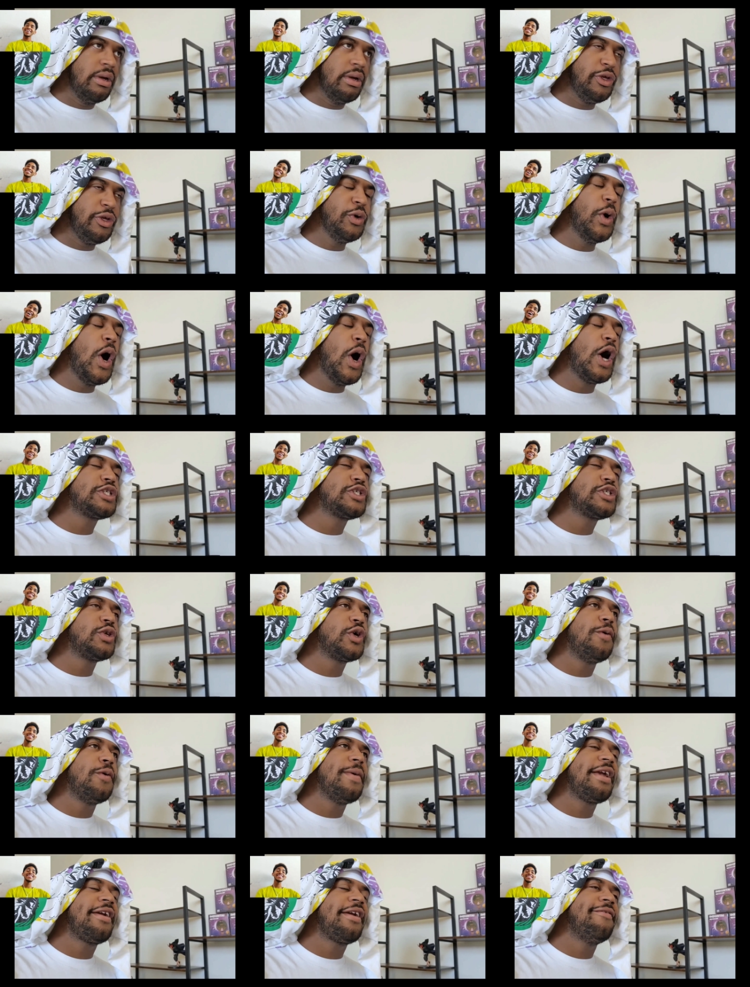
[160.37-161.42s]
Yeah, you he
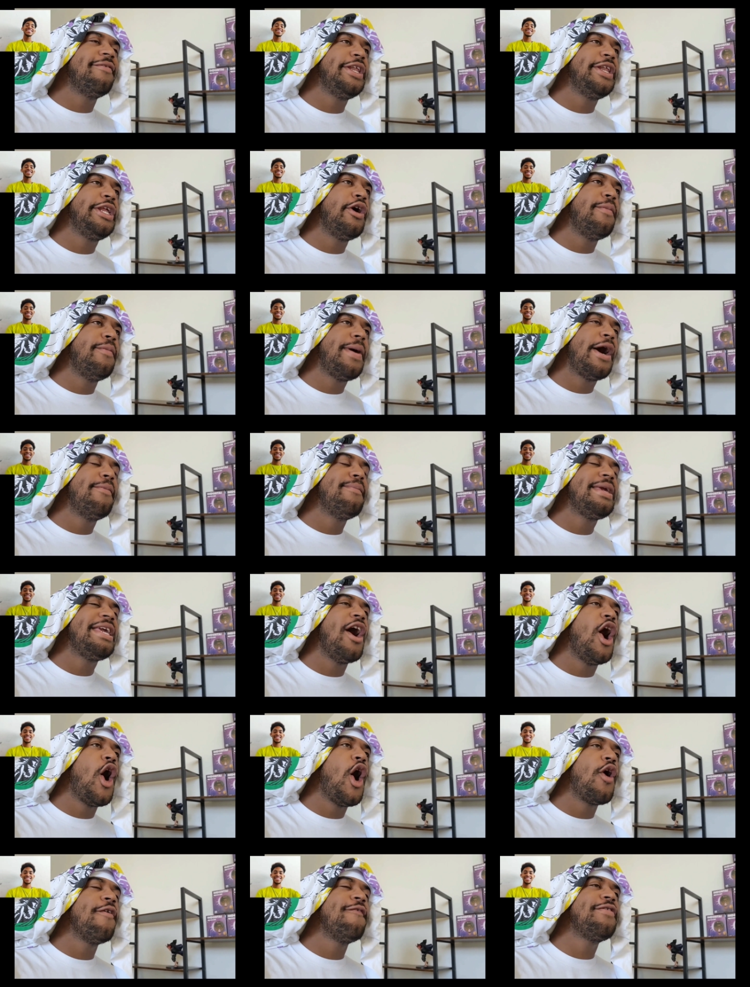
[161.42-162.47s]
also gonna make a video
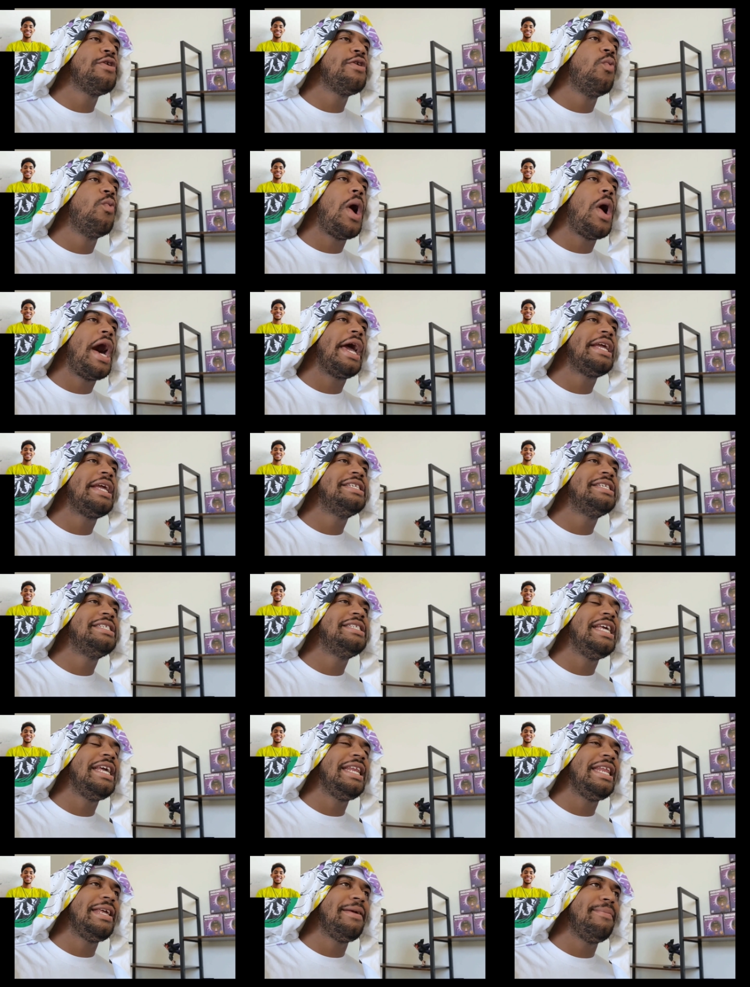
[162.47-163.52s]
about me Harvey
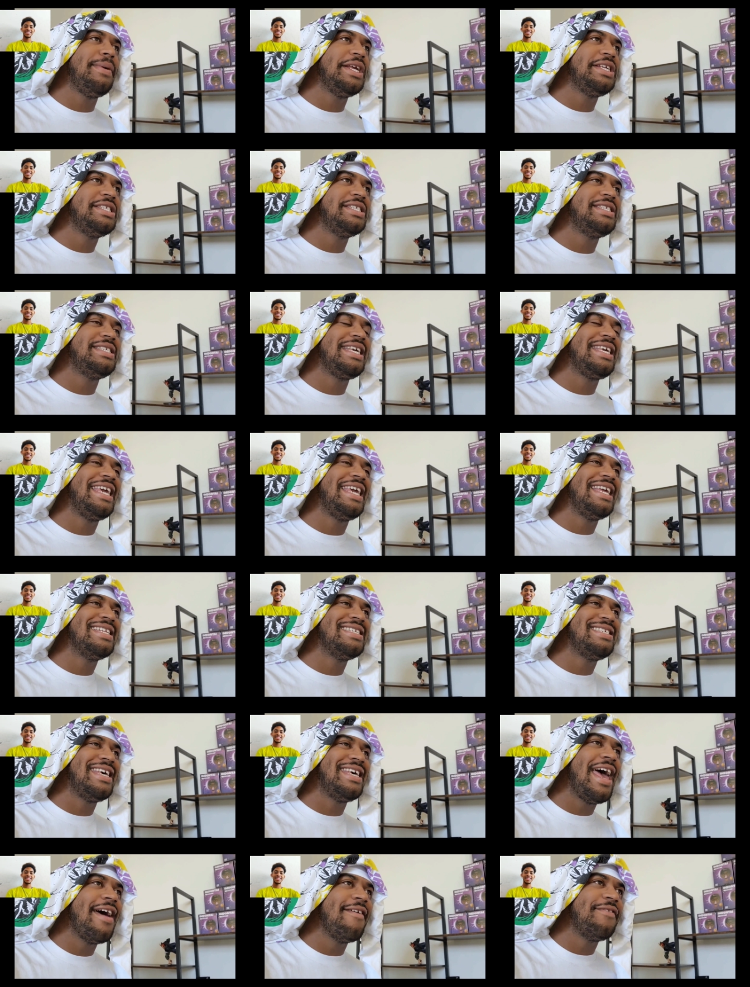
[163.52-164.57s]
Weinsteining bitches to
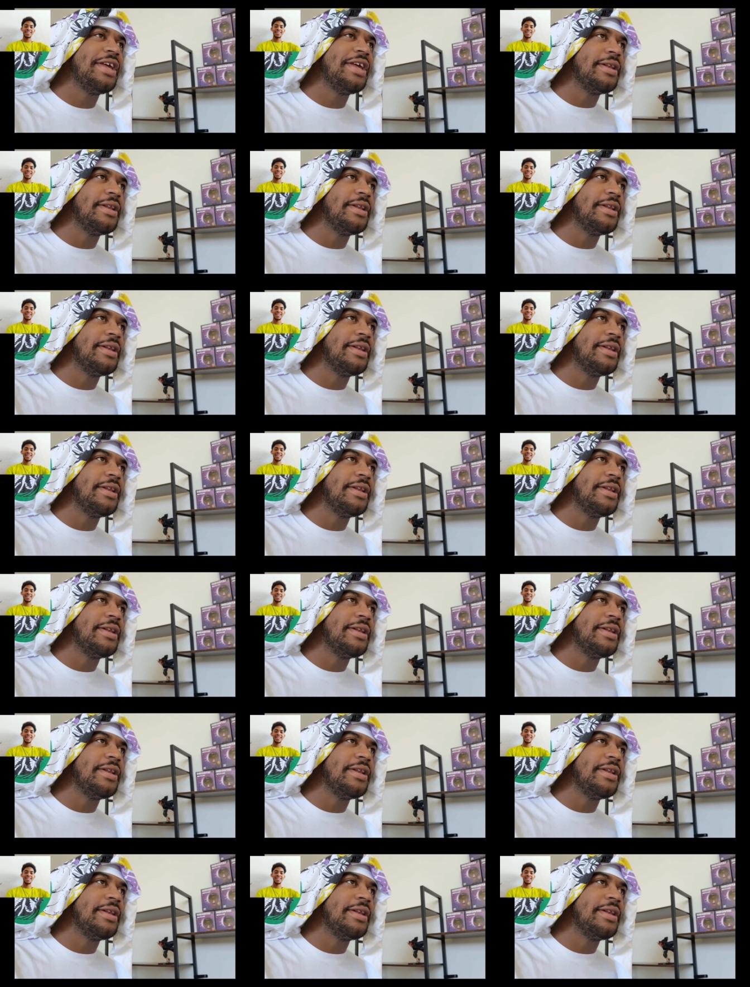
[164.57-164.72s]
get into